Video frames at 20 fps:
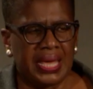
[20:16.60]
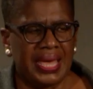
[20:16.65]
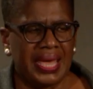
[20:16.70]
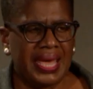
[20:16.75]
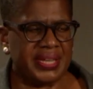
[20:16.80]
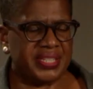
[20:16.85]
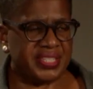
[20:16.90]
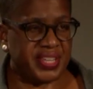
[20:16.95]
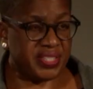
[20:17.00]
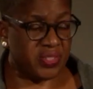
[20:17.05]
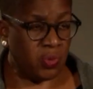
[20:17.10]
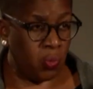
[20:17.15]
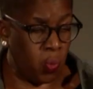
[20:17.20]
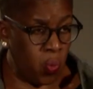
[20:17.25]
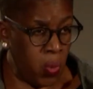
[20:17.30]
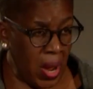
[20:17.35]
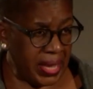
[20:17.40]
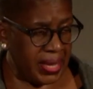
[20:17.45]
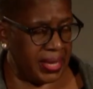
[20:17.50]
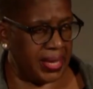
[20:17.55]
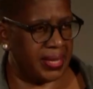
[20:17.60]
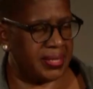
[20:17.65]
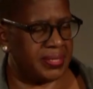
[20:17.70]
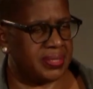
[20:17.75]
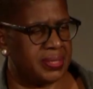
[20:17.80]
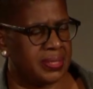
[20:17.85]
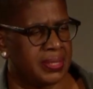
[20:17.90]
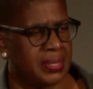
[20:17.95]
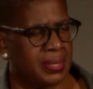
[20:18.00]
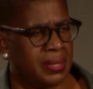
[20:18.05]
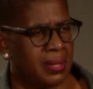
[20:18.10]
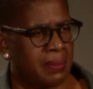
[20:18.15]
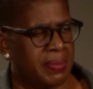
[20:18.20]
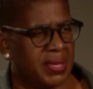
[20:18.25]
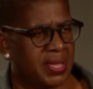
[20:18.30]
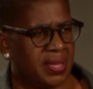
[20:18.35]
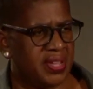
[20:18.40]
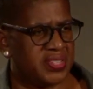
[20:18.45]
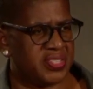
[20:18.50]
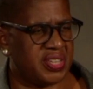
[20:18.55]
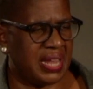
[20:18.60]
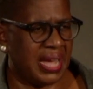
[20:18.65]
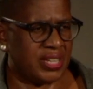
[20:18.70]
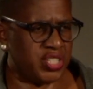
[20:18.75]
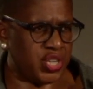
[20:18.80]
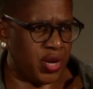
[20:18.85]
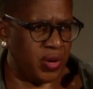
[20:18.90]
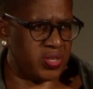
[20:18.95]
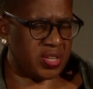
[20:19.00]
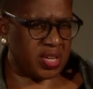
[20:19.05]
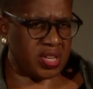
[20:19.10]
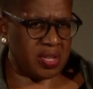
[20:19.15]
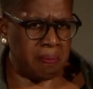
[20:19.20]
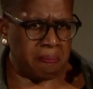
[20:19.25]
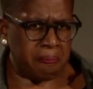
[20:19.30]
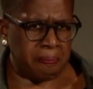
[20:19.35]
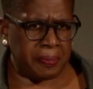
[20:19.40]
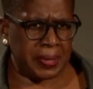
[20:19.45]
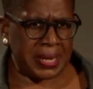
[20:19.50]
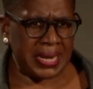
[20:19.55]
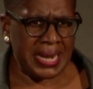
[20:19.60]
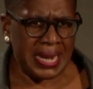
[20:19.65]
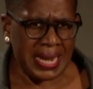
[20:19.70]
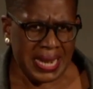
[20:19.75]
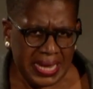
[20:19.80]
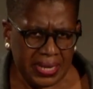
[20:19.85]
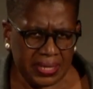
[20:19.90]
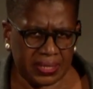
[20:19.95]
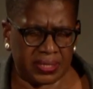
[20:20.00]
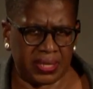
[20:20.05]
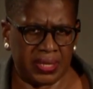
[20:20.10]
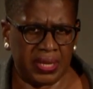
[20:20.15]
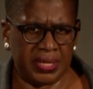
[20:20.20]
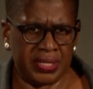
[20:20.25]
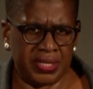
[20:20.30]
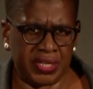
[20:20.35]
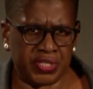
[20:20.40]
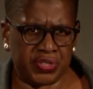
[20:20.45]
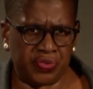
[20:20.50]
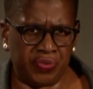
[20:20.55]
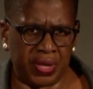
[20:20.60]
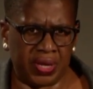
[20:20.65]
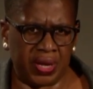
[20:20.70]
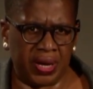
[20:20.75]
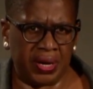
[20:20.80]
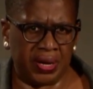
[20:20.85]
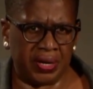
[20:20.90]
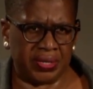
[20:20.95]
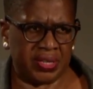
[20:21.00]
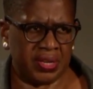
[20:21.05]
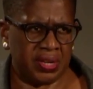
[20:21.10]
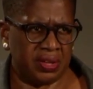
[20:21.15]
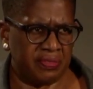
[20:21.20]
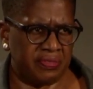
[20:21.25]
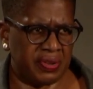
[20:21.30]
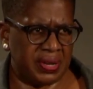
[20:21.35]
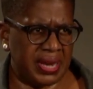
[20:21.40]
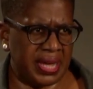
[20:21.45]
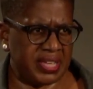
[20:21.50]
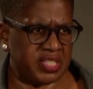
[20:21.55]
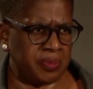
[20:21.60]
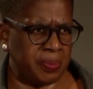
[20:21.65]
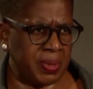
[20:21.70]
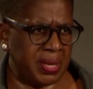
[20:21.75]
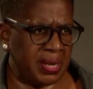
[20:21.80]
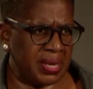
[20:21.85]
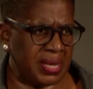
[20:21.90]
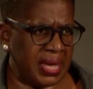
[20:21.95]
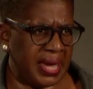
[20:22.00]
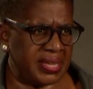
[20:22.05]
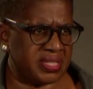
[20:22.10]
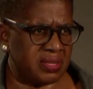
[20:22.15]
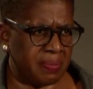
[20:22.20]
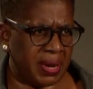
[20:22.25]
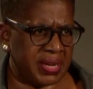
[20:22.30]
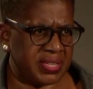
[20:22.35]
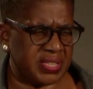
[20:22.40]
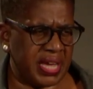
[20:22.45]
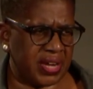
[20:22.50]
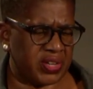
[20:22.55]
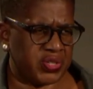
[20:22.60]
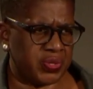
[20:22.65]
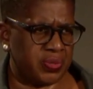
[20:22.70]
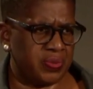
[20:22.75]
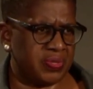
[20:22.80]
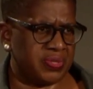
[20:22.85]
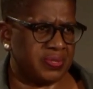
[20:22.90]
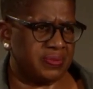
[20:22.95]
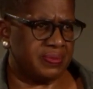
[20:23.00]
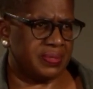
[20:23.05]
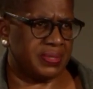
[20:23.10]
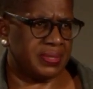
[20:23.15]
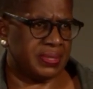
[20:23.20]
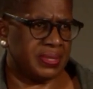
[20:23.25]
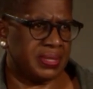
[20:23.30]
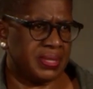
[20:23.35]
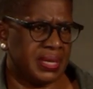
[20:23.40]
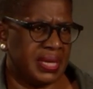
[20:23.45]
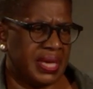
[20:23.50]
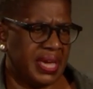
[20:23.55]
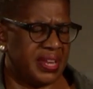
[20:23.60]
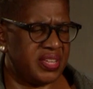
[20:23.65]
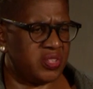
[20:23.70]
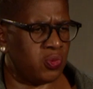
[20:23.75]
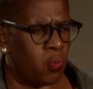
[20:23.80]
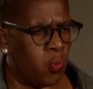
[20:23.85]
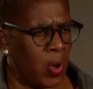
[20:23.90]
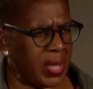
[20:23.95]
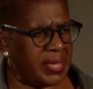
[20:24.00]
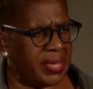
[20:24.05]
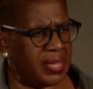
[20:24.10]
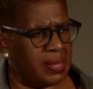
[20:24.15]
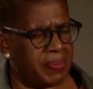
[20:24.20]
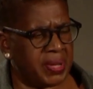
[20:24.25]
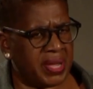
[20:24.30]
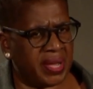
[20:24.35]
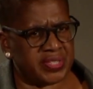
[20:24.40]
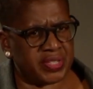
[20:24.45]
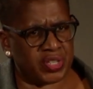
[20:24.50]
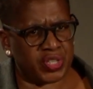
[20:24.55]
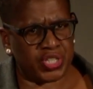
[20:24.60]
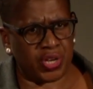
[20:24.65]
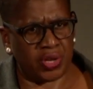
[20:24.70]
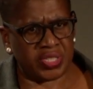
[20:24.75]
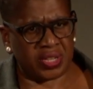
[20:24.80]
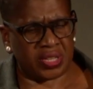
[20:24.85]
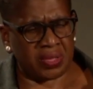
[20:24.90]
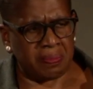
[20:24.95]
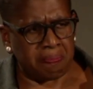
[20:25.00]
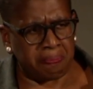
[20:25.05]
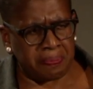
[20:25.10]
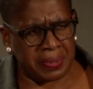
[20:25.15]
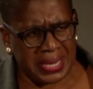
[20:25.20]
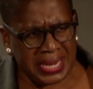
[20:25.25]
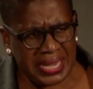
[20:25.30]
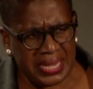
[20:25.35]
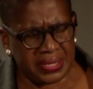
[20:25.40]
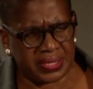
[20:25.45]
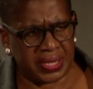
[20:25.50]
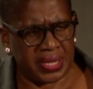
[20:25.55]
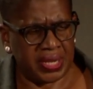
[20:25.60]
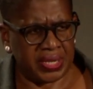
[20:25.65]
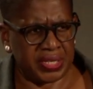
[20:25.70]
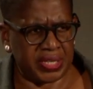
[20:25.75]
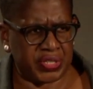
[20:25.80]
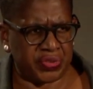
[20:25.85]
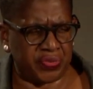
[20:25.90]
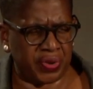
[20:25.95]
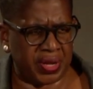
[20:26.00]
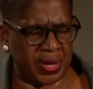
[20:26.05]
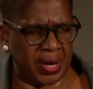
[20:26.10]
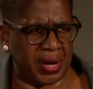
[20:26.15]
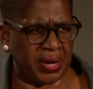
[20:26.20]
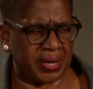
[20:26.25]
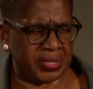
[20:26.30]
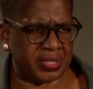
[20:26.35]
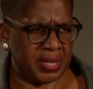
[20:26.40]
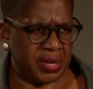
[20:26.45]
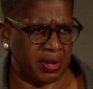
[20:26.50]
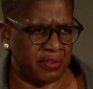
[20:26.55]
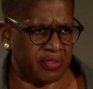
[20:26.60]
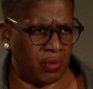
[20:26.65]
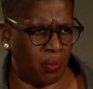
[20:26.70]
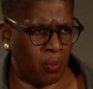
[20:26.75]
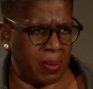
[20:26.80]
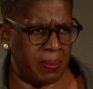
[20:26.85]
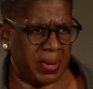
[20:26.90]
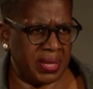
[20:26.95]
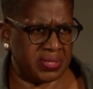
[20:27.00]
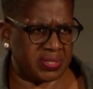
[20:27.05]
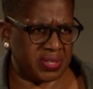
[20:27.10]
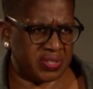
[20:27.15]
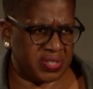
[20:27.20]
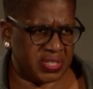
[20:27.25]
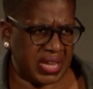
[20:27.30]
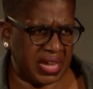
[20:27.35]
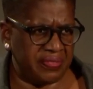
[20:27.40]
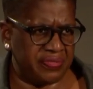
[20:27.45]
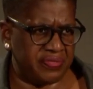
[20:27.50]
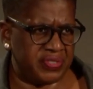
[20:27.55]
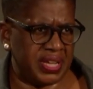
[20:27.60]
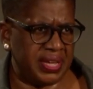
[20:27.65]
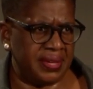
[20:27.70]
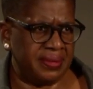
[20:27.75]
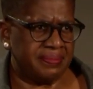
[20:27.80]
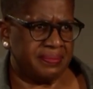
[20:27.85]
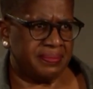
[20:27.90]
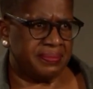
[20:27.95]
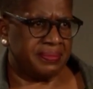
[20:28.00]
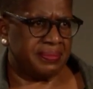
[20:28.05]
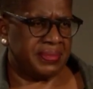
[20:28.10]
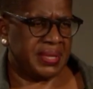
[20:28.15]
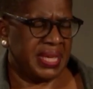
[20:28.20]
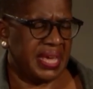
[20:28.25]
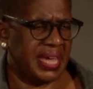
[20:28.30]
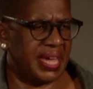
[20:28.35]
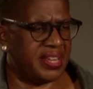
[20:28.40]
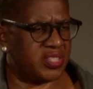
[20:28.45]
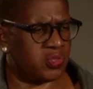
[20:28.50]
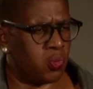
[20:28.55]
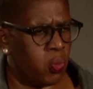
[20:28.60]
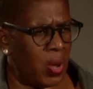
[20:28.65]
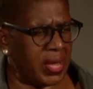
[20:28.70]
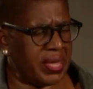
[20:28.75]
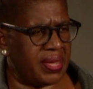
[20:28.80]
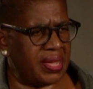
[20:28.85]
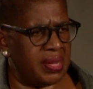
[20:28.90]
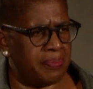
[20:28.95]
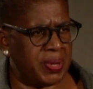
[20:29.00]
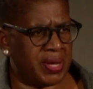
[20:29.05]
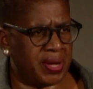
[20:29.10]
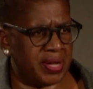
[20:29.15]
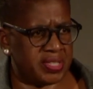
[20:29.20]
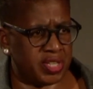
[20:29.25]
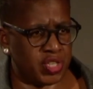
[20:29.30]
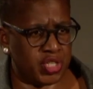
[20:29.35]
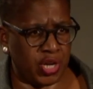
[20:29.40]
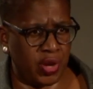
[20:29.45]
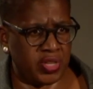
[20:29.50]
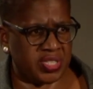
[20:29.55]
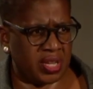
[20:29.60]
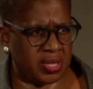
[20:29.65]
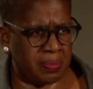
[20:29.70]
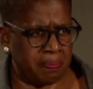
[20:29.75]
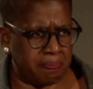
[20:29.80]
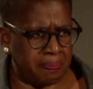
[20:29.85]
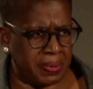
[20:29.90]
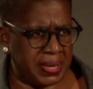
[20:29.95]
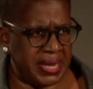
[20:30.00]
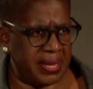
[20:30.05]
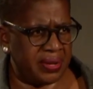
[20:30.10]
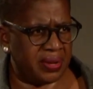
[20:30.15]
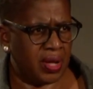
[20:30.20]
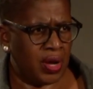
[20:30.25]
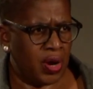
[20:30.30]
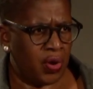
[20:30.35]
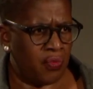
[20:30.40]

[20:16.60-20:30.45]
It is wicked because it shows a complete disregard for lesbian, gays, and bisexuals. It is wicked because it shows a complete disregard for women's safety. It is wicked because it shows a complete